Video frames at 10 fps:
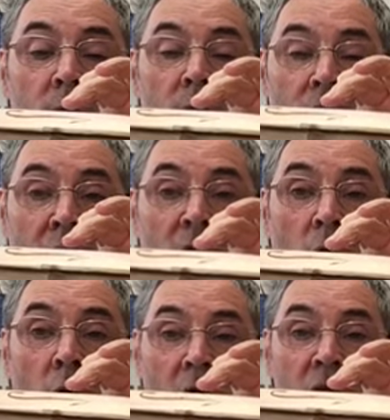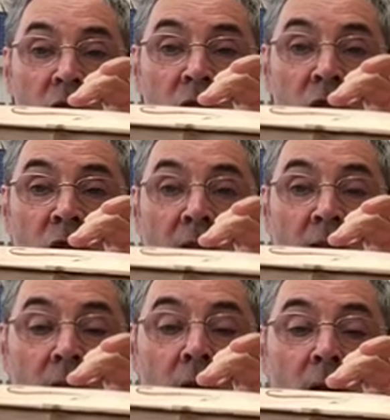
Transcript: were 3/4 inches thick,